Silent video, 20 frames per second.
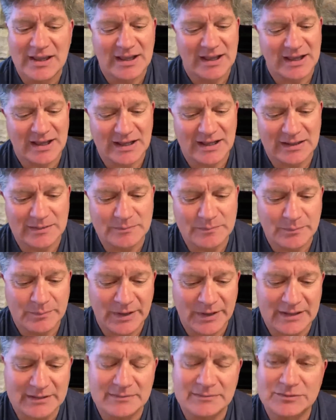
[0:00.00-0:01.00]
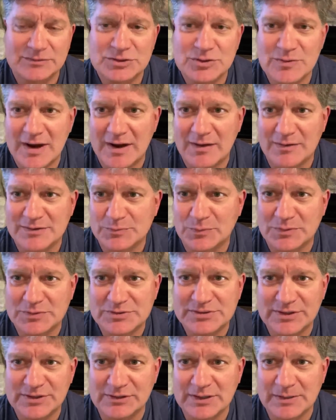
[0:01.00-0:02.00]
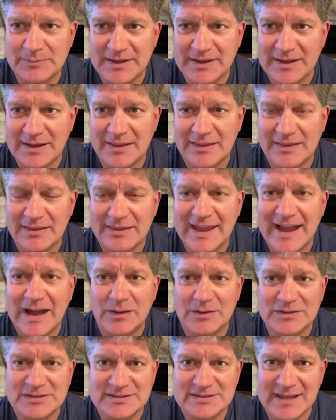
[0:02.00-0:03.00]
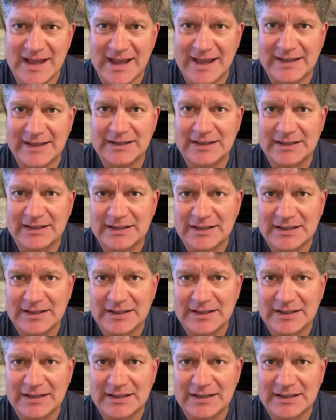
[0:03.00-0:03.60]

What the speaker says: but 2 hours would certainly be the outside